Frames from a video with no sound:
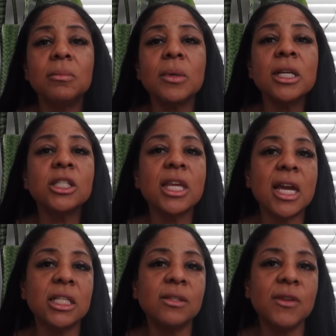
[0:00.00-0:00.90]
It's
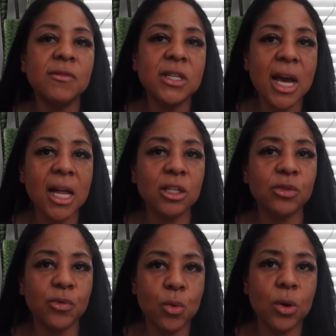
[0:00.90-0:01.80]

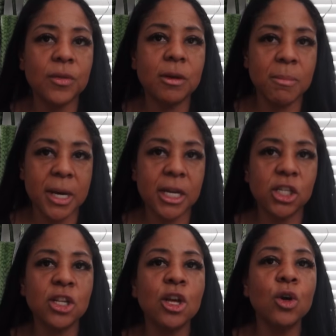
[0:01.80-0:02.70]
$50 for the
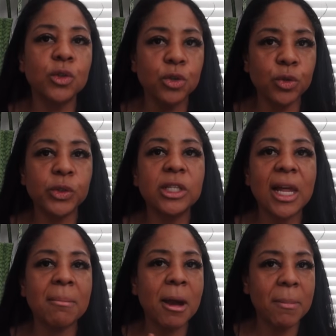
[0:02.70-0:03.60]
bunch, and those are usually
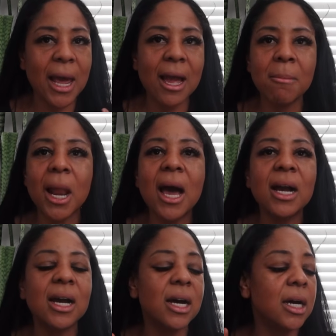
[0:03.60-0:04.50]
like my Playa
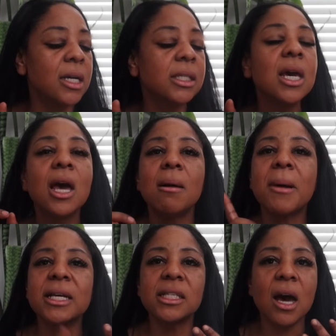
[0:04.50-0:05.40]
Blancas,
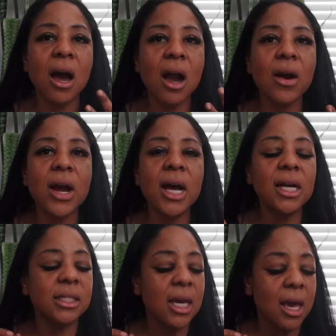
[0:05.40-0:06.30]
my
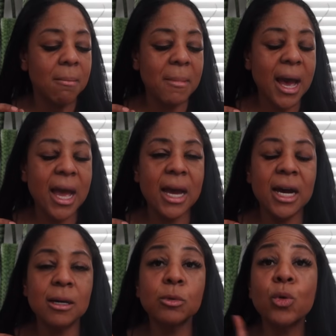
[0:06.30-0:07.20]
Saharas, my